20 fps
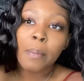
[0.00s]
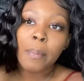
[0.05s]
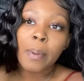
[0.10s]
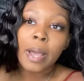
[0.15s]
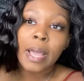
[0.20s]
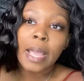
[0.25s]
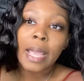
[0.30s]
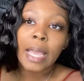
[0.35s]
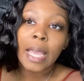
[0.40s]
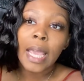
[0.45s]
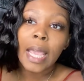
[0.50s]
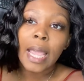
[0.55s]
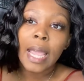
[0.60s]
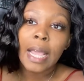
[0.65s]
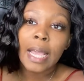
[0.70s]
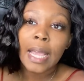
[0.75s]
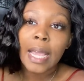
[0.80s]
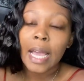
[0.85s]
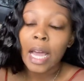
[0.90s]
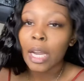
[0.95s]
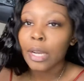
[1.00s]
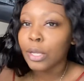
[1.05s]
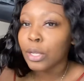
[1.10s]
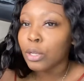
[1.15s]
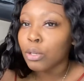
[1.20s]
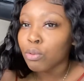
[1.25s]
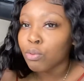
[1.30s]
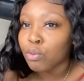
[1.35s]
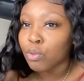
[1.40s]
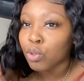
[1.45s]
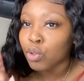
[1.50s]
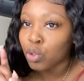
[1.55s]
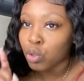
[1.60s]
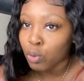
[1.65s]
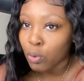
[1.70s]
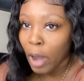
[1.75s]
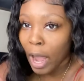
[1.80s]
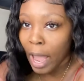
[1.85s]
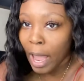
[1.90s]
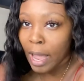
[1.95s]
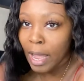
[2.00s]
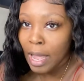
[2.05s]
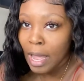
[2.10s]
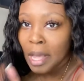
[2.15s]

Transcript: but it can get a little dry.